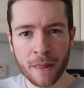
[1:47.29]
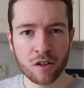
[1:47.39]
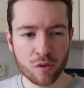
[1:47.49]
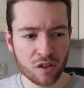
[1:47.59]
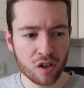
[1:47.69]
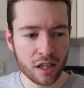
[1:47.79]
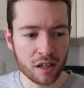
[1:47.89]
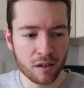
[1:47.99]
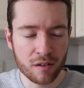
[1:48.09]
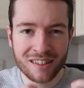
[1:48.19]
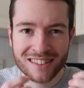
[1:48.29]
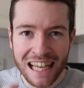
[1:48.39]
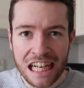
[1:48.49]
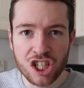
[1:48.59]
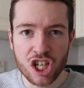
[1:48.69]
So it's like a
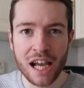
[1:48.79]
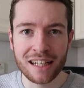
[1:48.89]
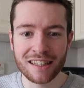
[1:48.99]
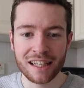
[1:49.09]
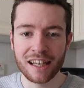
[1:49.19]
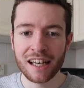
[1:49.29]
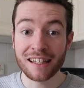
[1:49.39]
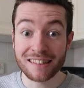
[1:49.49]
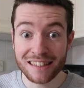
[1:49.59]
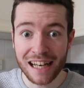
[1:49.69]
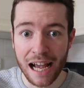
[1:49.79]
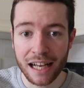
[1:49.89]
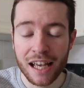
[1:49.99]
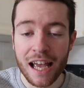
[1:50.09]
satiating snack.